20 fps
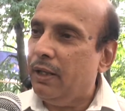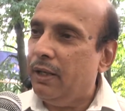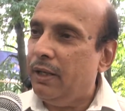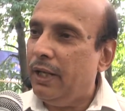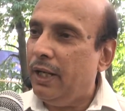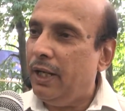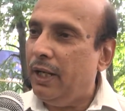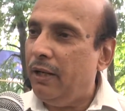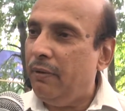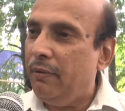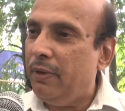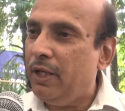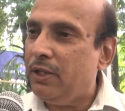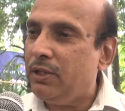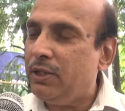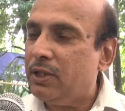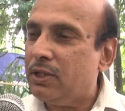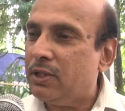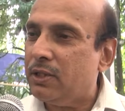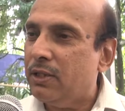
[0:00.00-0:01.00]
daily
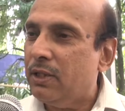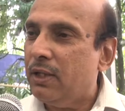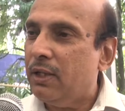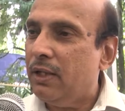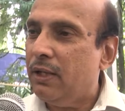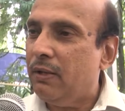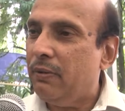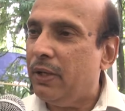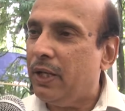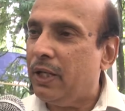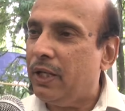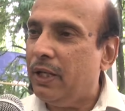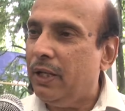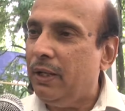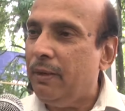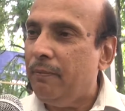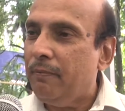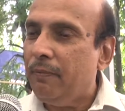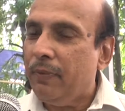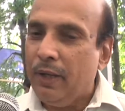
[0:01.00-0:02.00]
wages
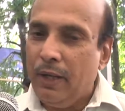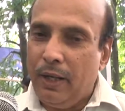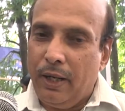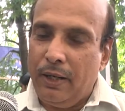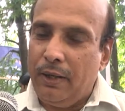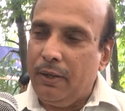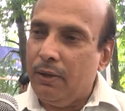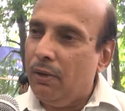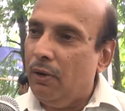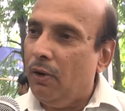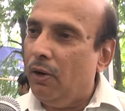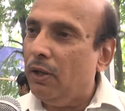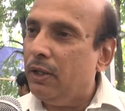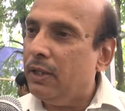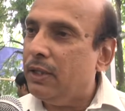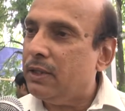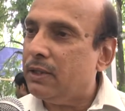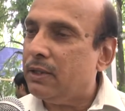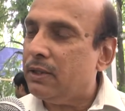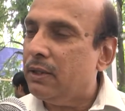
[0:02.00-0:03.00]
working, and all
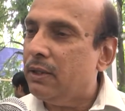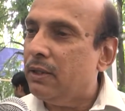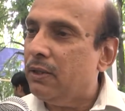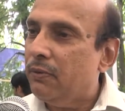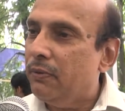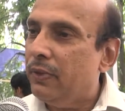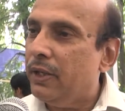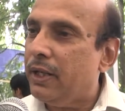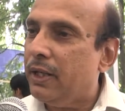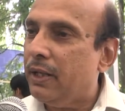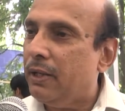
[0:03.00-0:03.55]
this we